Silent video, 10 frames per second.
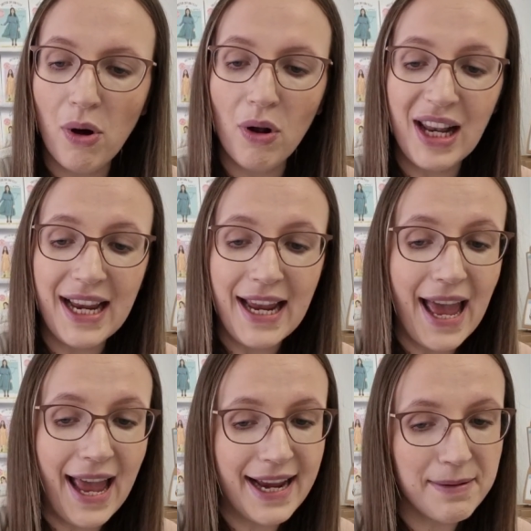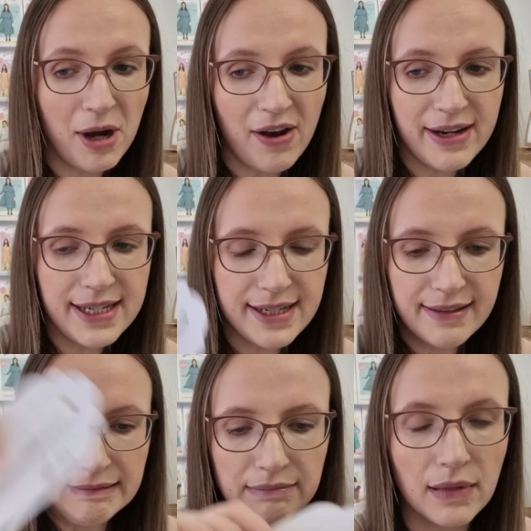polyamide.
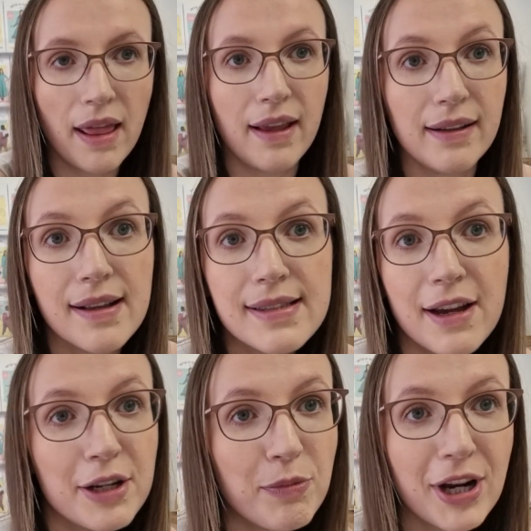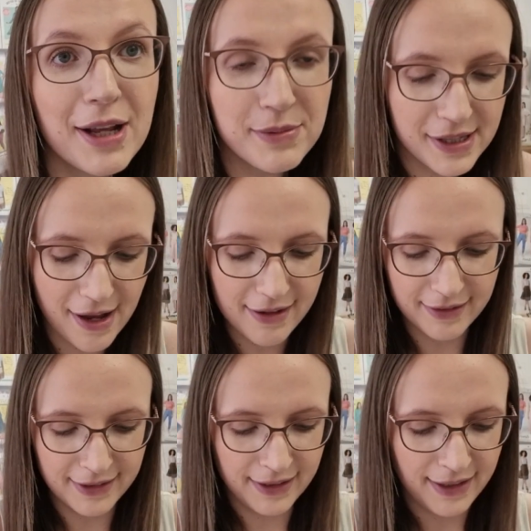I think that's how you pronounce that.
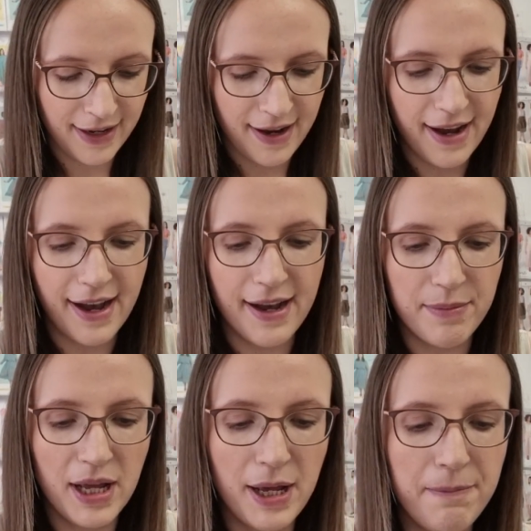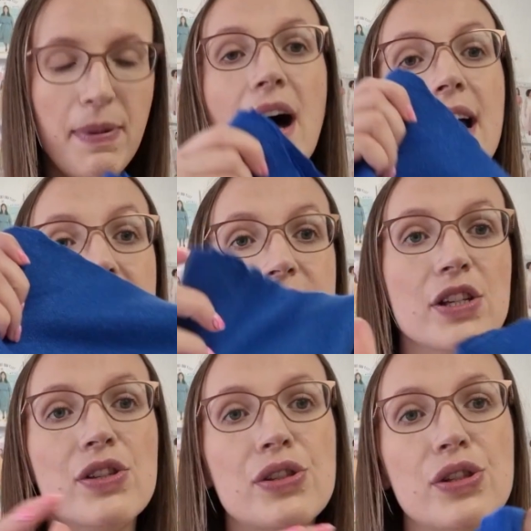But it's a
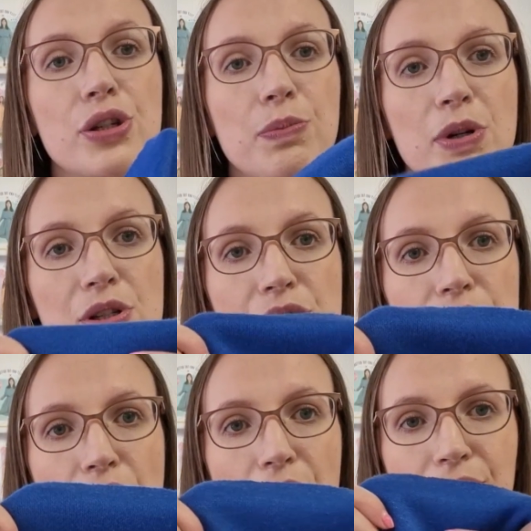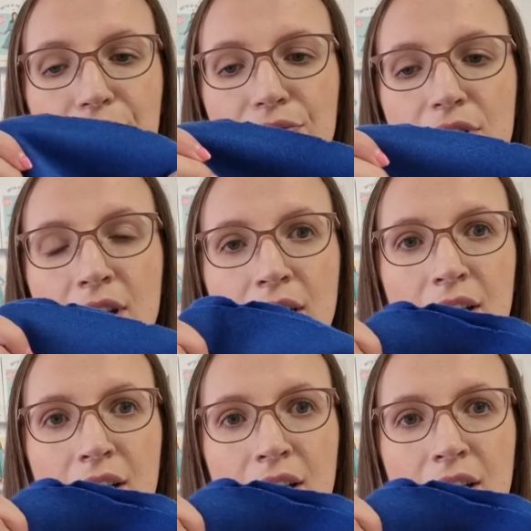super soft